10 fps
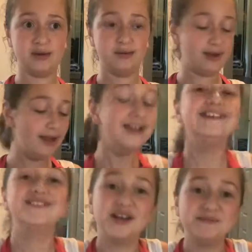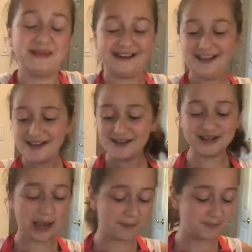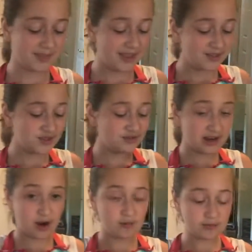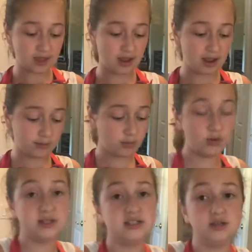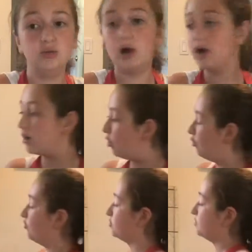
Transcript: wait, what? Saucepan. Okay, so now I'm going to walk over